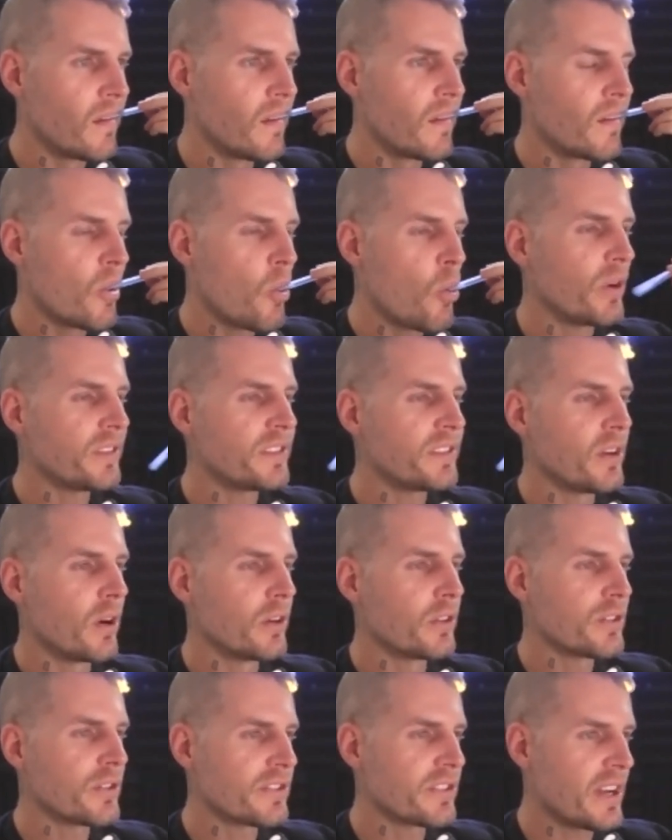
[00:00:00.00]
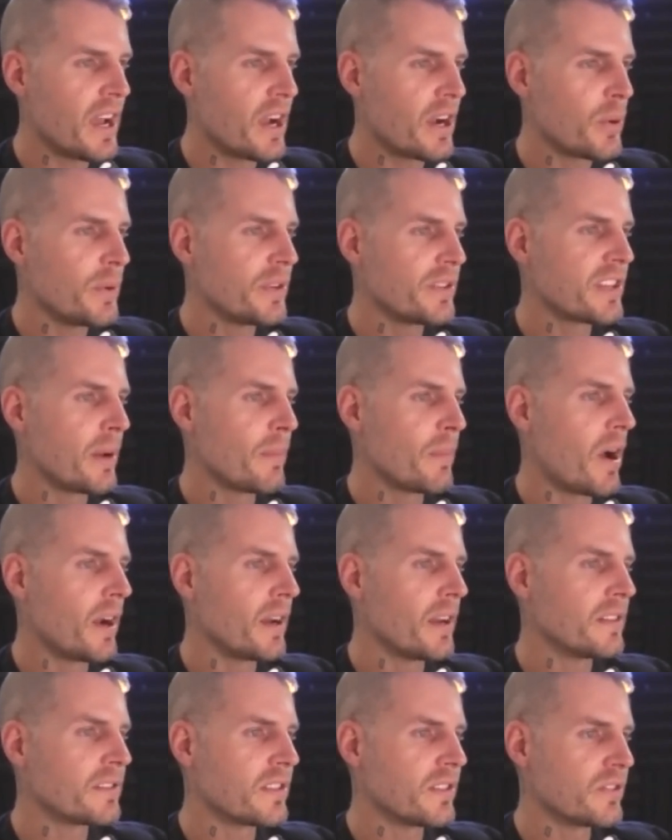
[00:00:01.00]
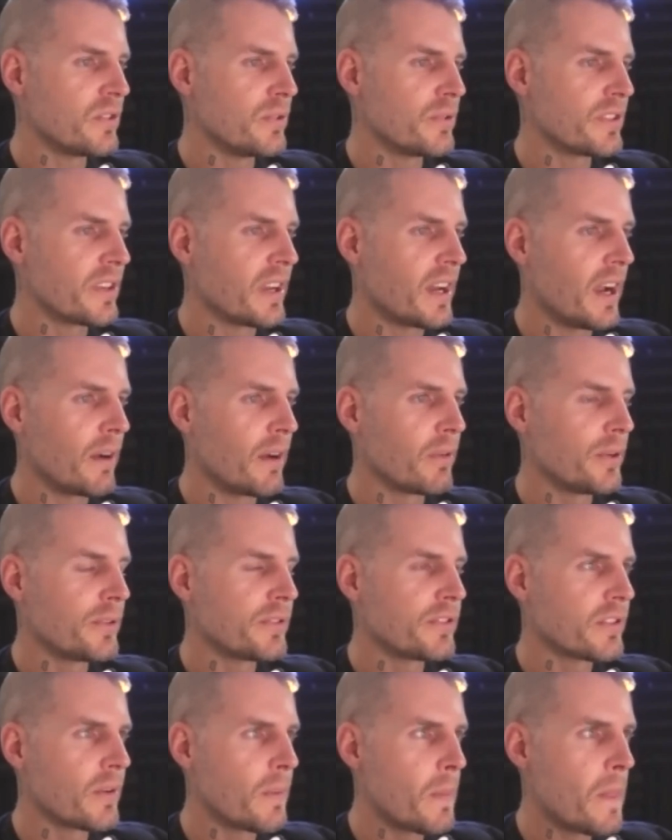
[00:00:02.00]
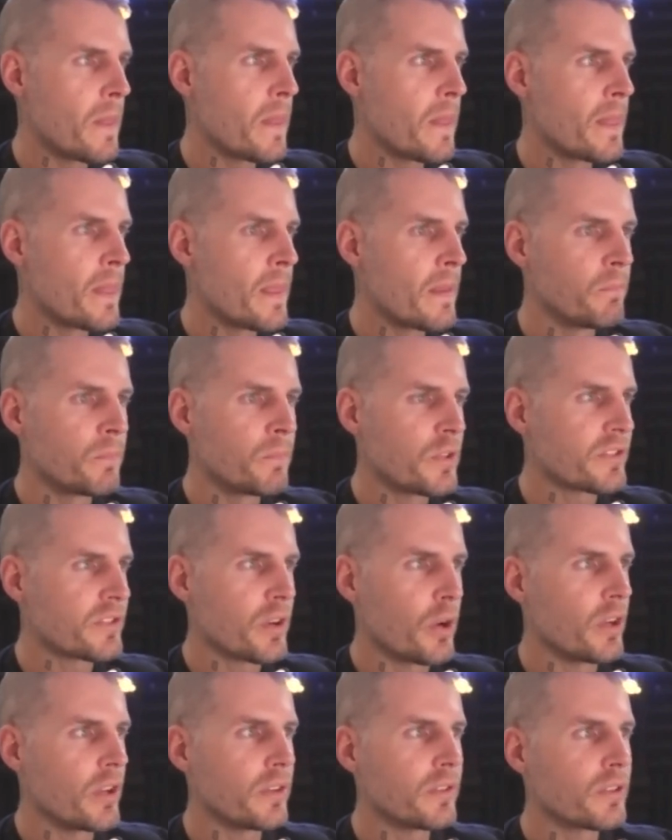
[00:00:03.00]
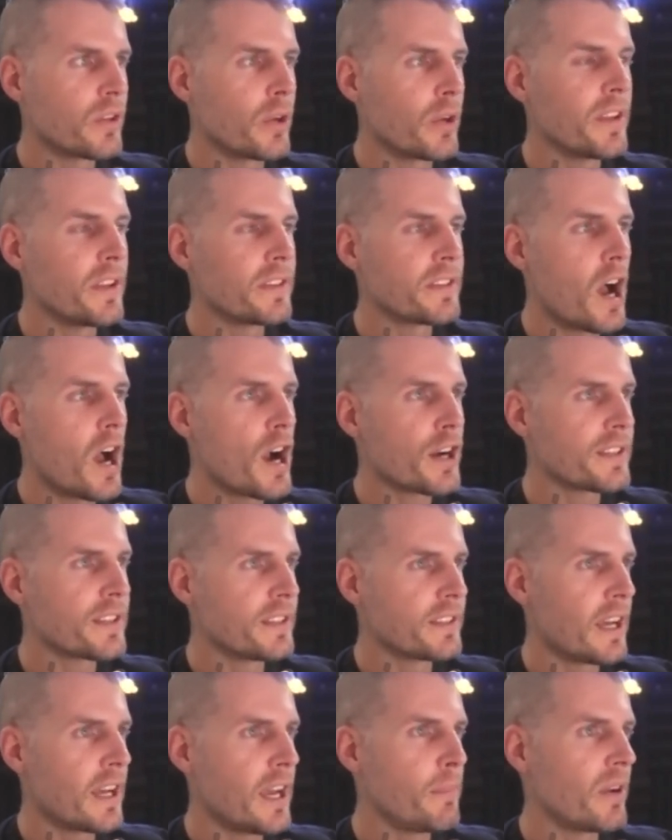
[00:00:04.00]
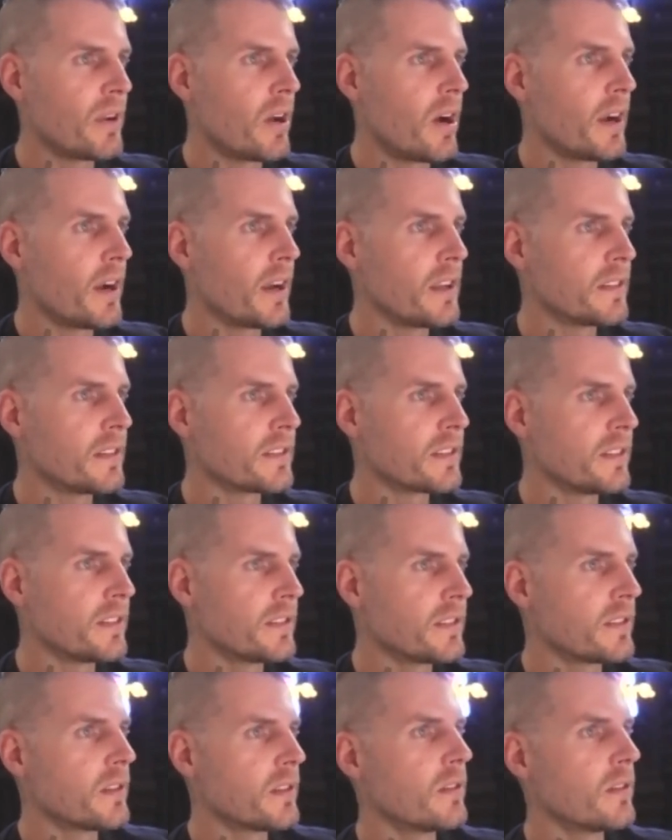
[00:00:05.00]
Quentin Archer said, how can we set up audiences using HYROS? Just go to the docs and type in audiences.